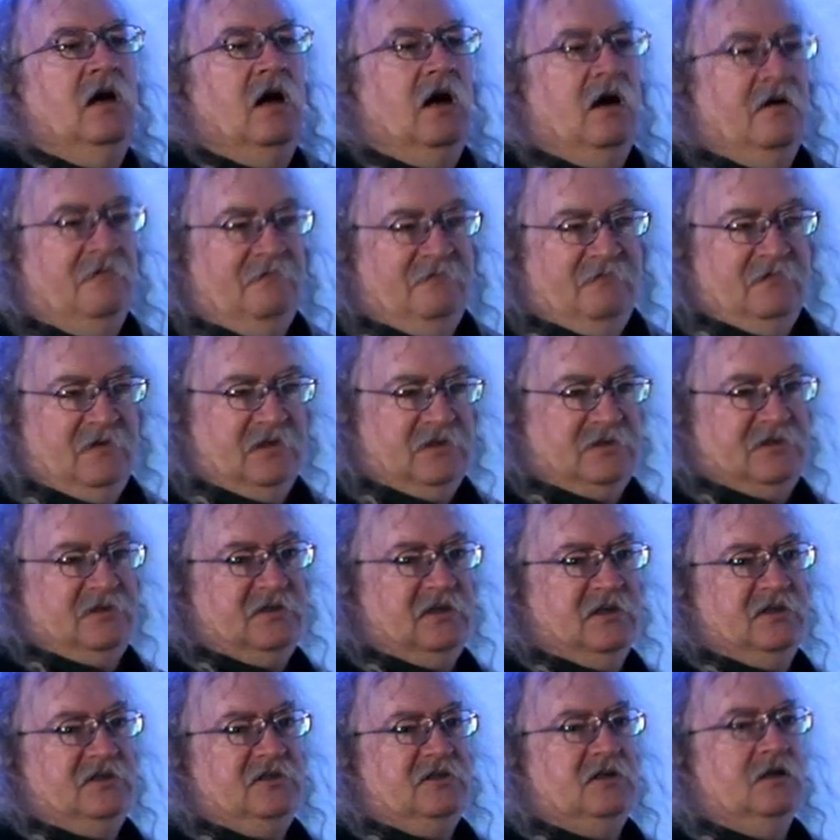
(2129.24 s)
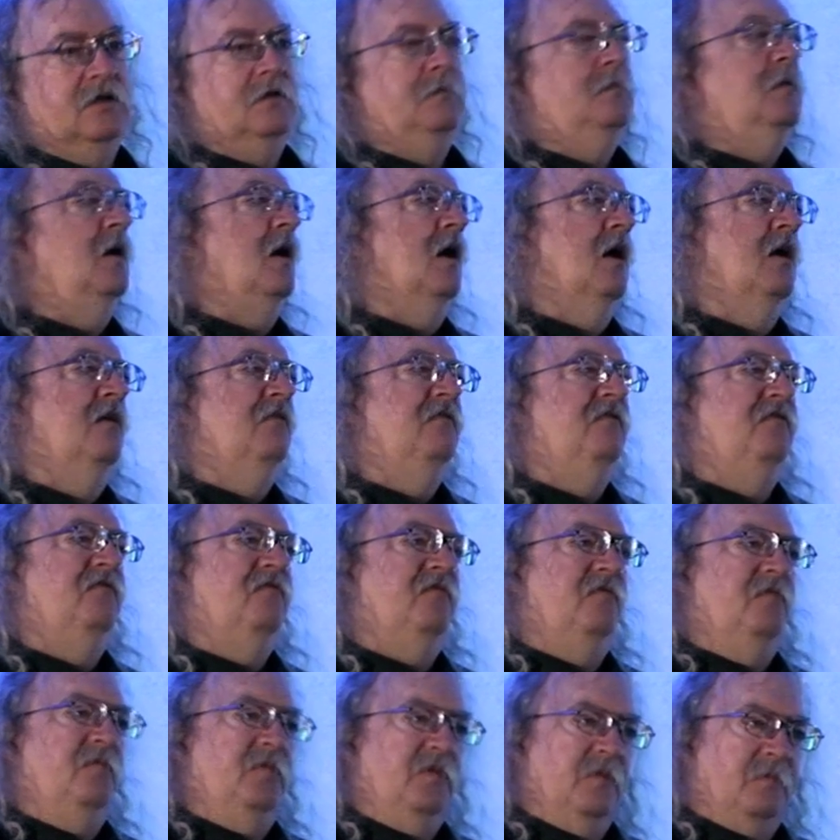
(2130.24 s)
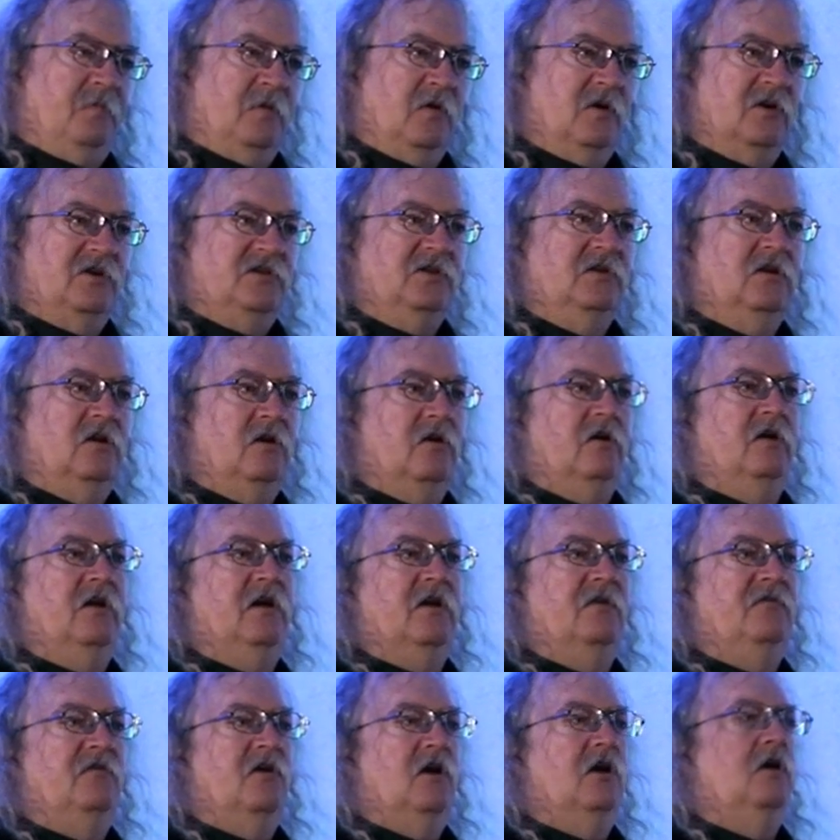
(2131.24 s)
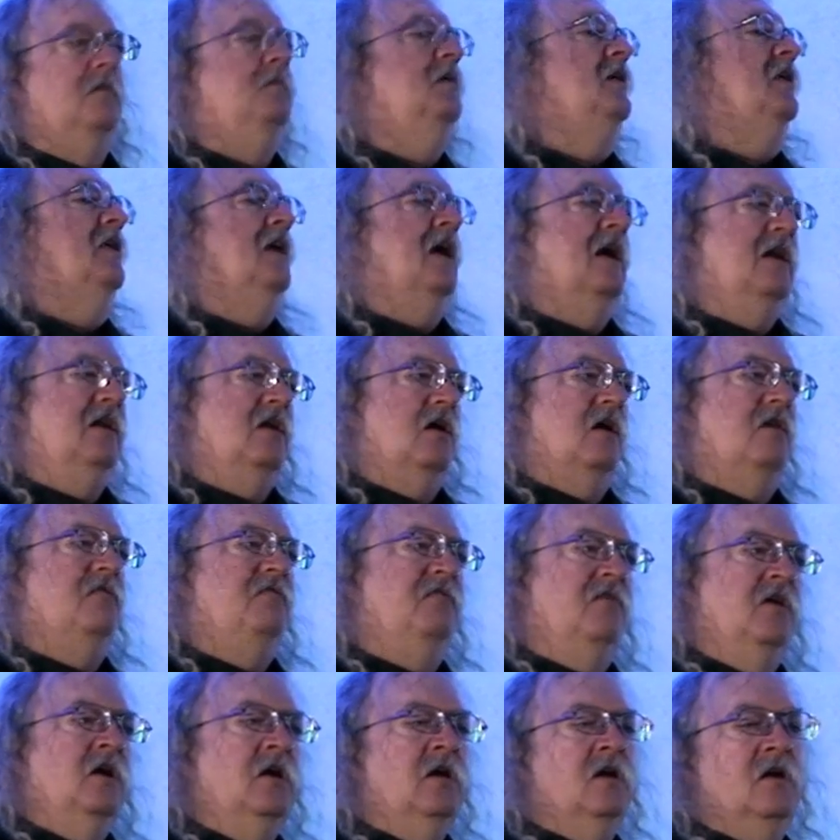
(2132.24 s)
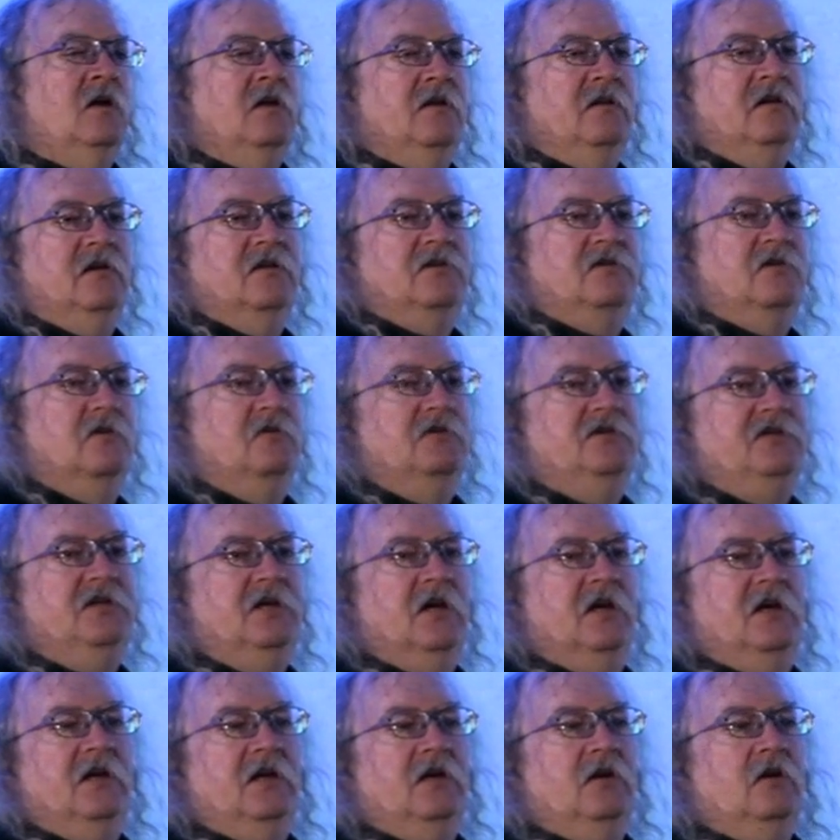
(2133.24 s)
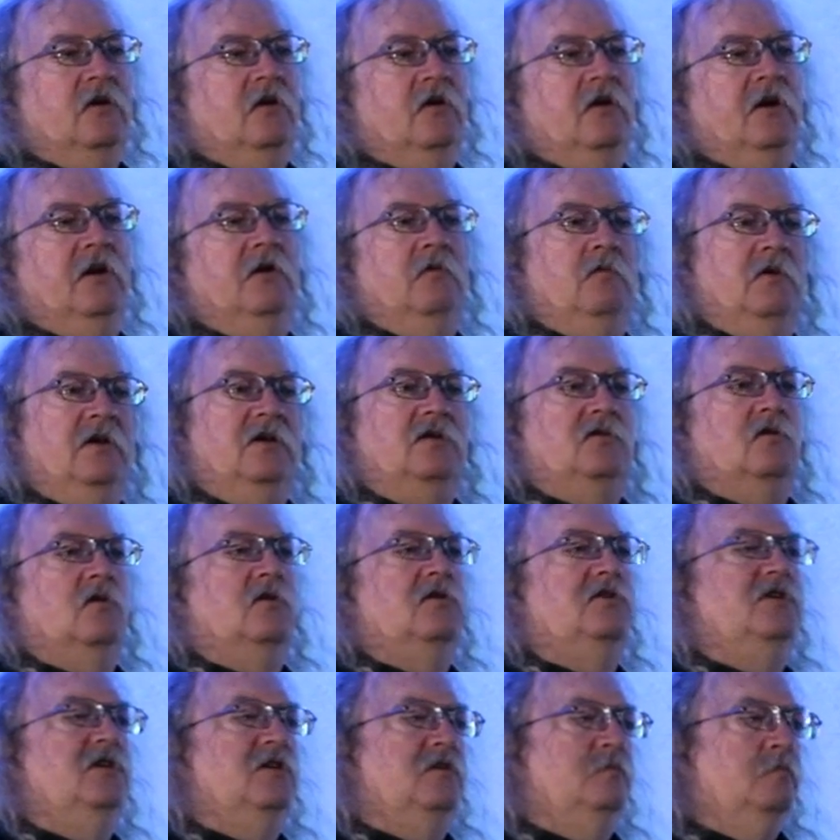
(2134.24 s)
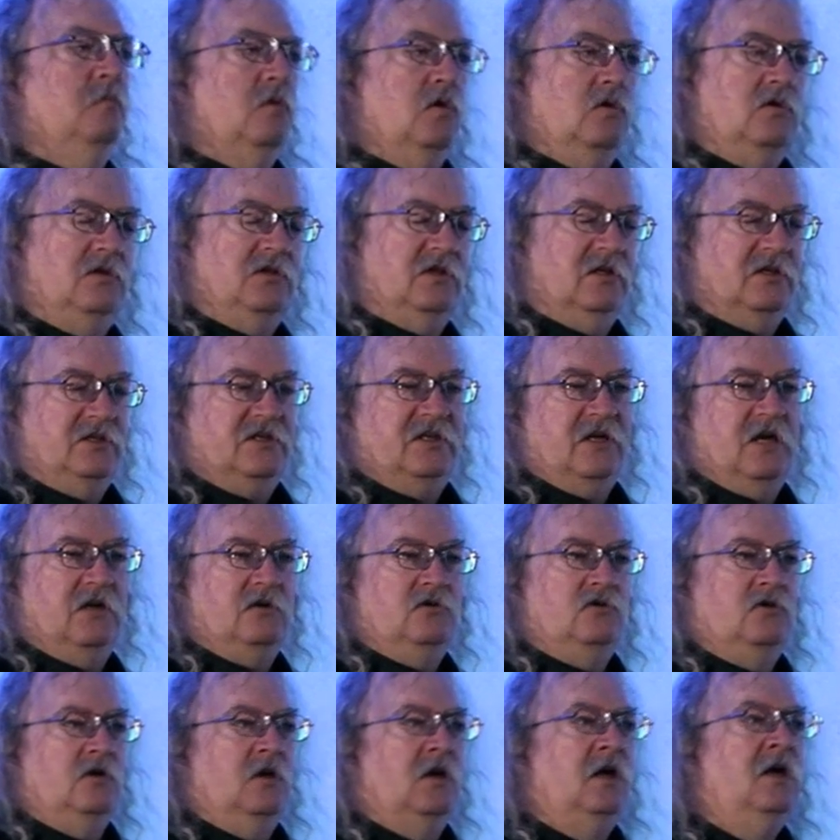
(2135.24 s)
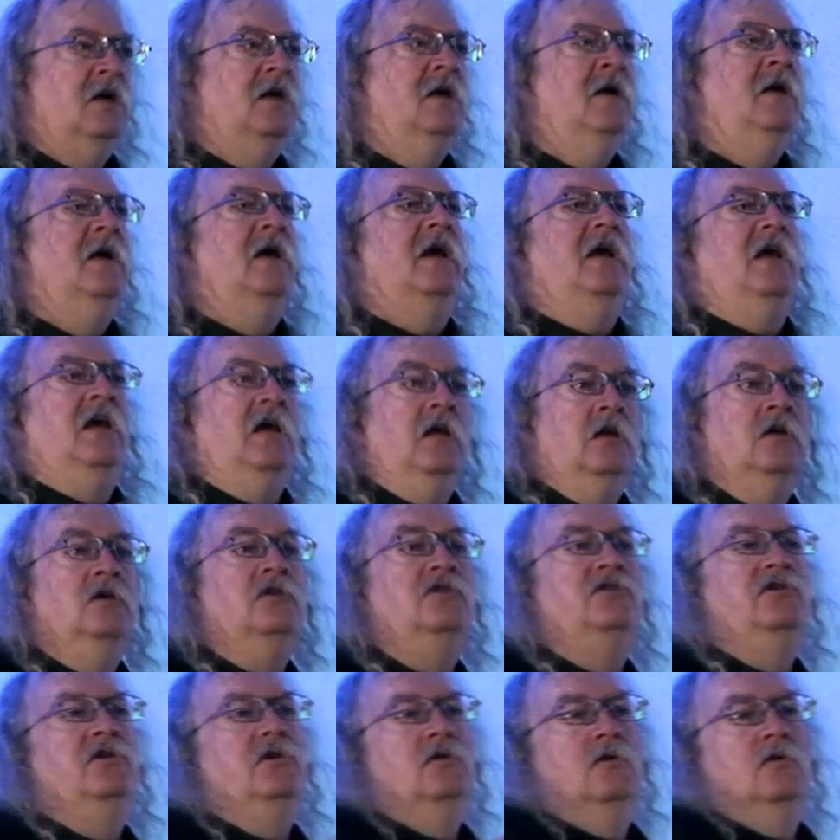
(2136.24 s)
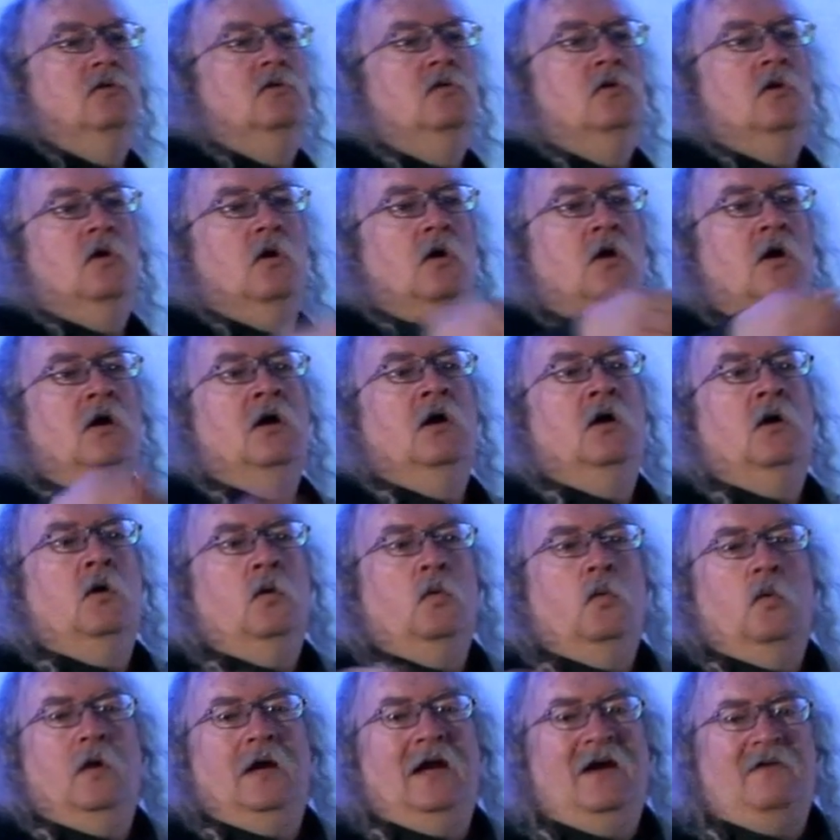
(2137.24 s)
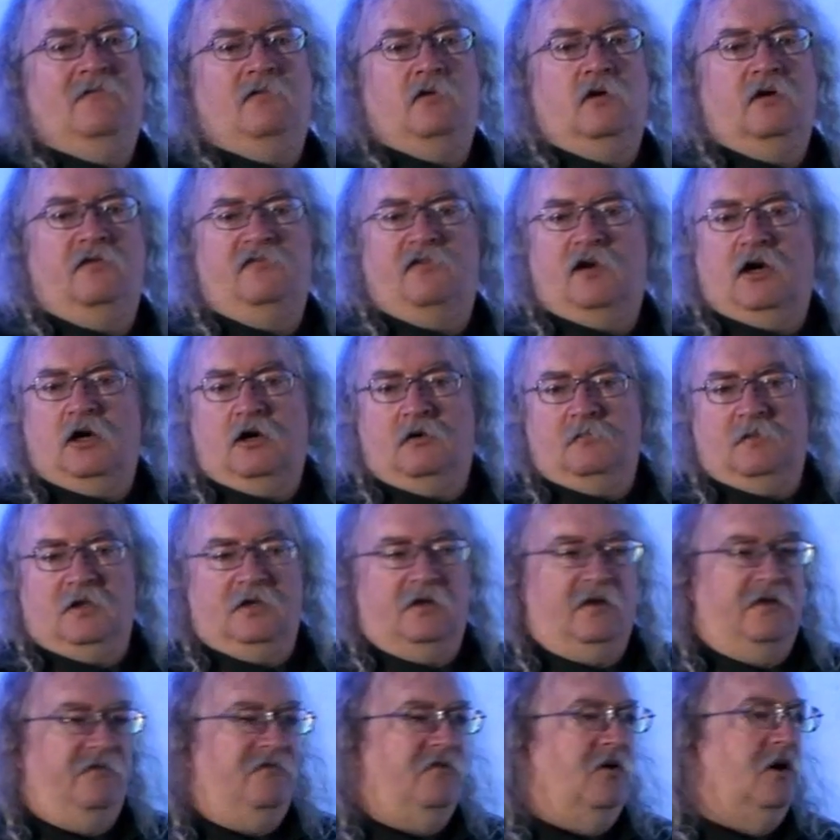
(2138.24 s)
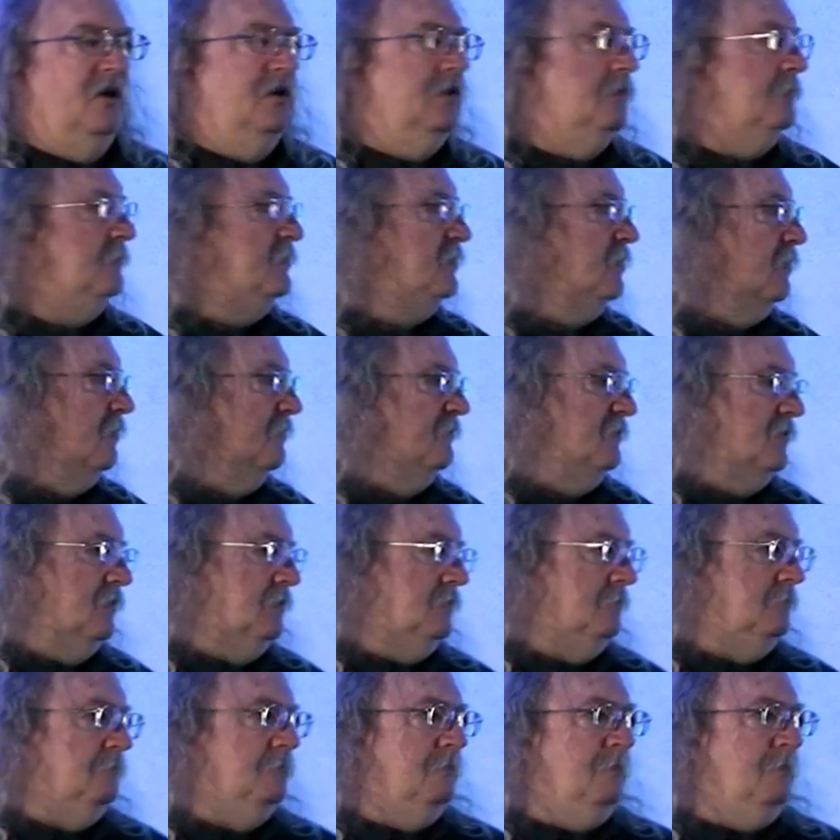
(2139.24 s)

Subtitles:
of this system, of the personal learning environment, and of the associated learning resources, MOOCs, etc., into whatever environment they find themselves in.